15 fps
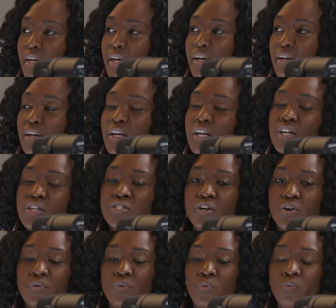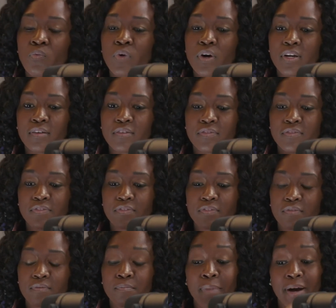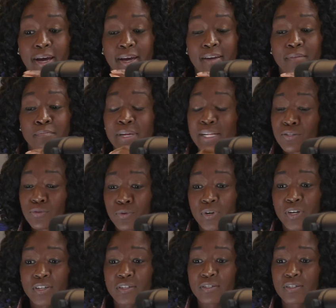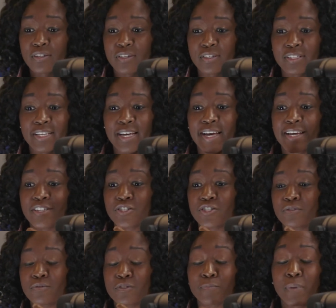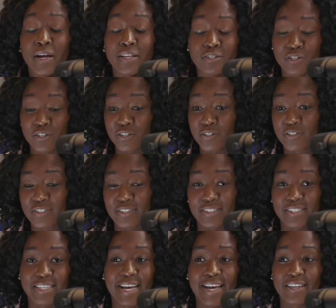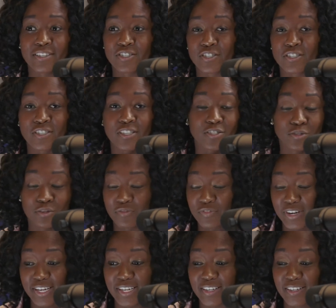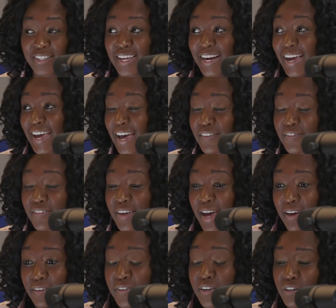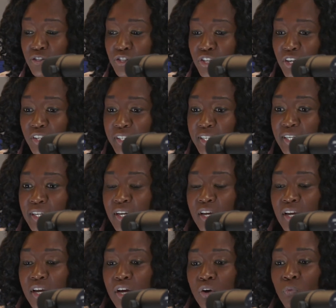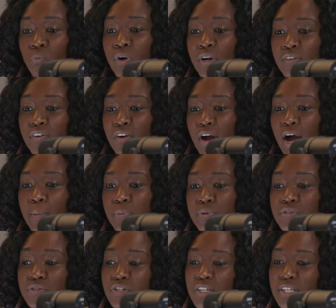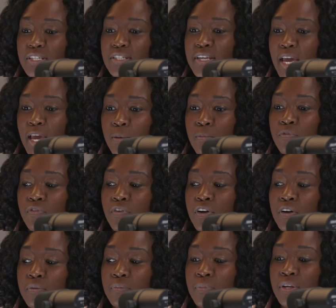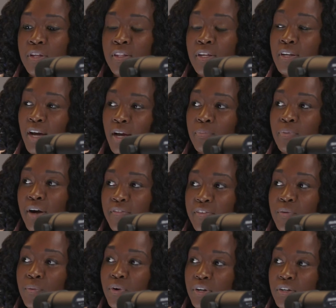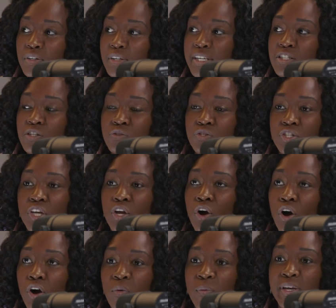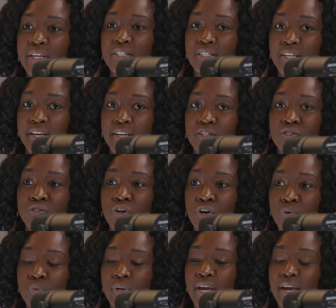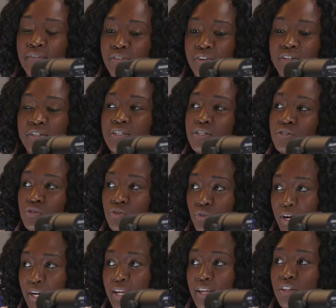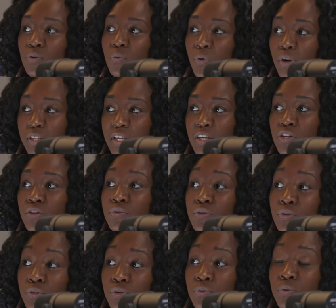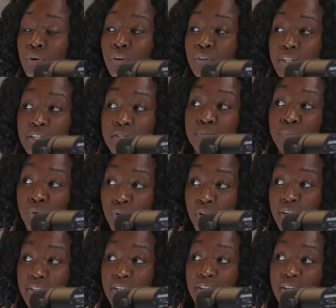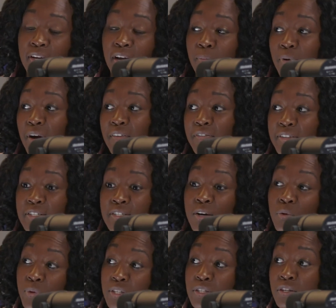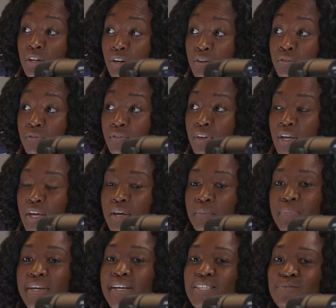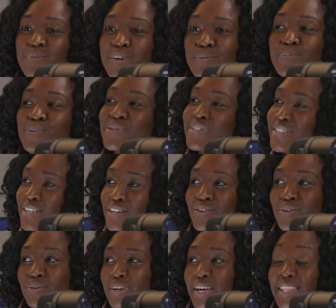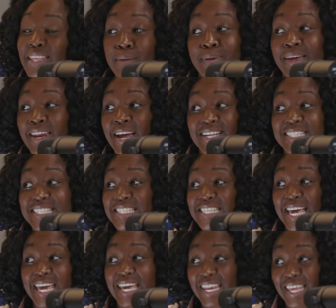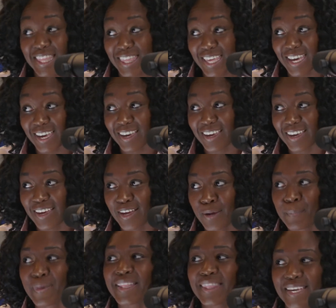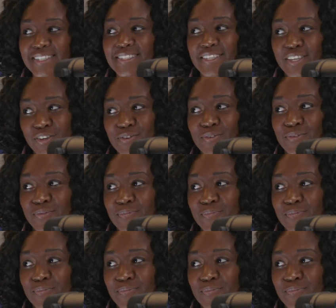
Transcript: Yeah. So one of my mentors / sponsors / sister friend that I have here in Charlotte, one of her opportunities came from the nonprofit world. And so she always says, don't ever discredit the work that you do on these boards and the nonprofits that we serve, because people see you and they may not say anything, but they see you.